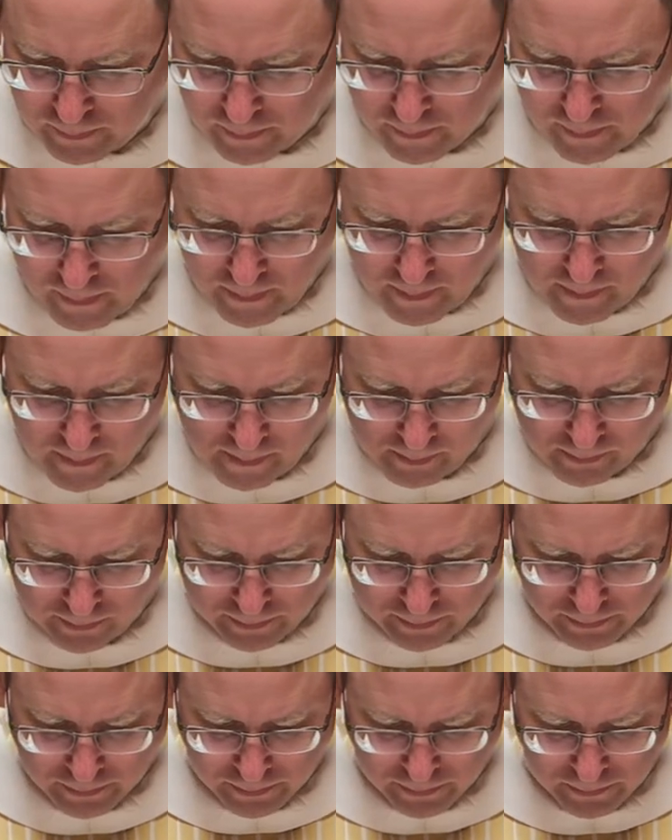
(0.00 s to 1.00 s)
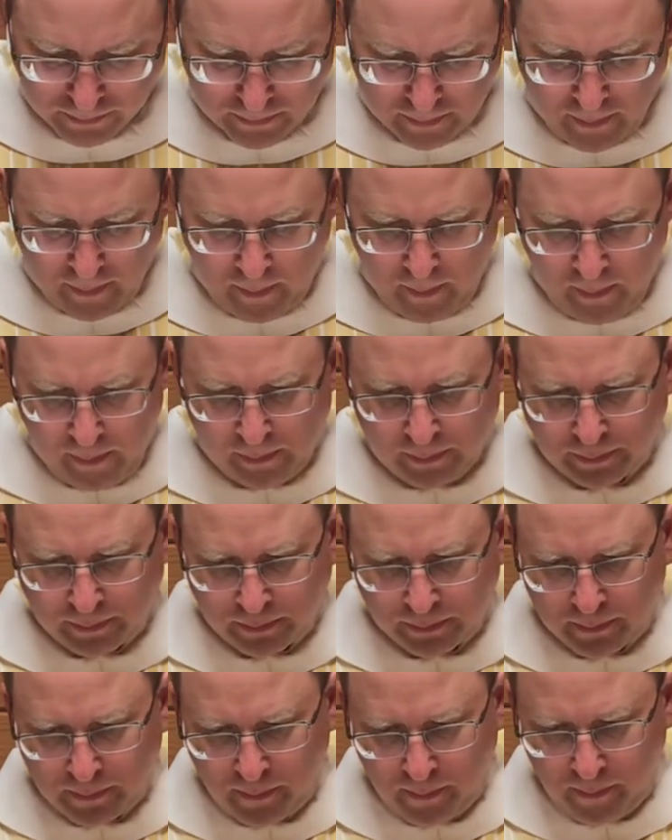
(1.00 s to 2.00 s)

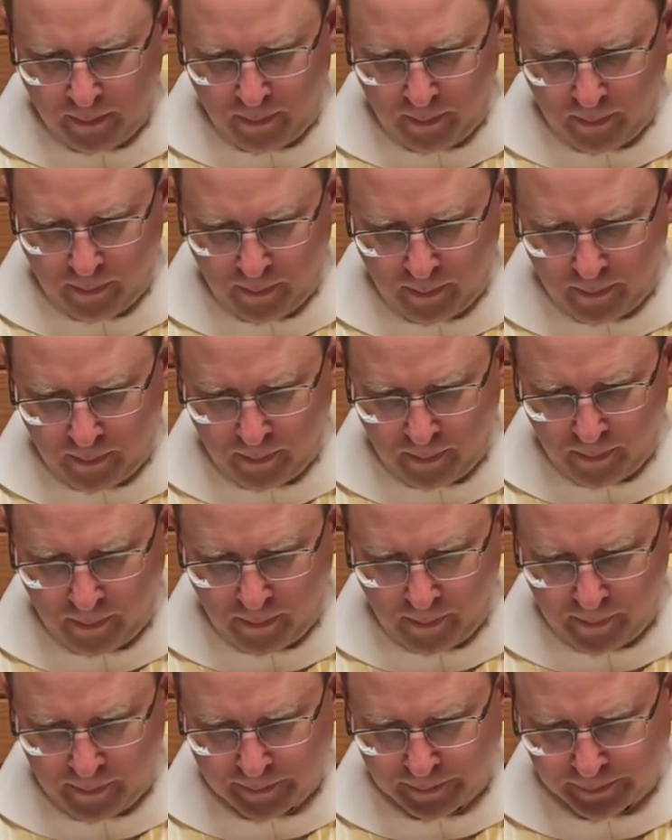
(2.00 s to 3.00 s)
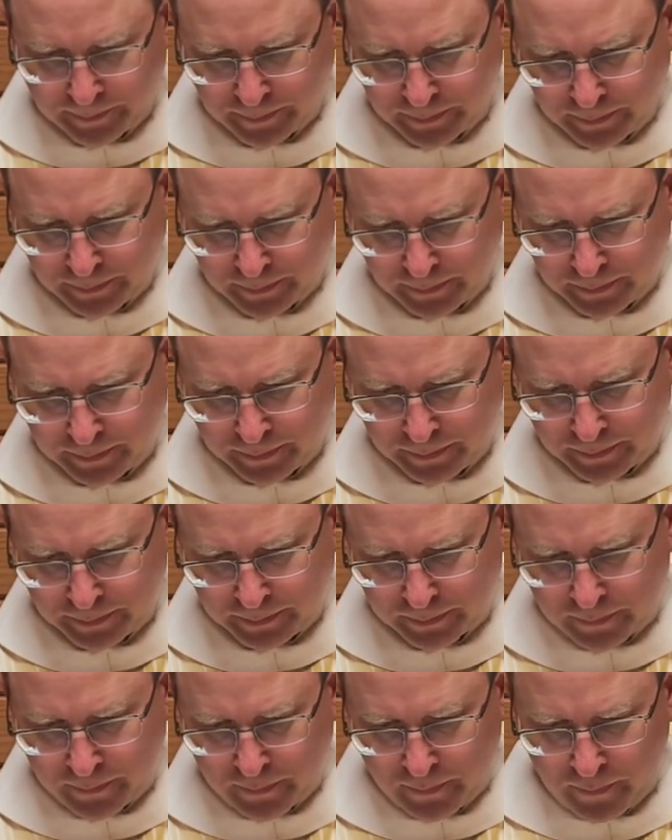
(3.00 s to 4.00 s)

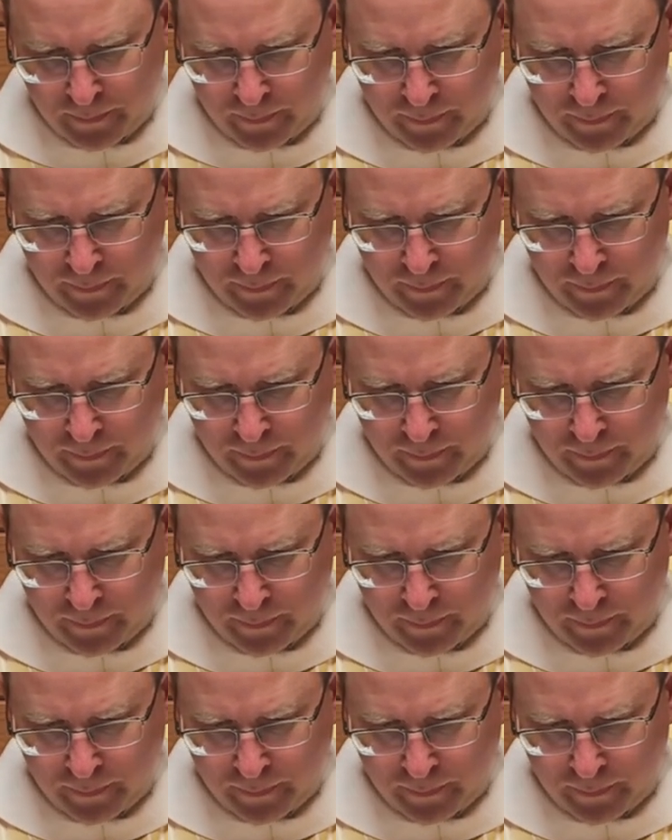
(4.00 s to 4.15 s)
Nobody speaks.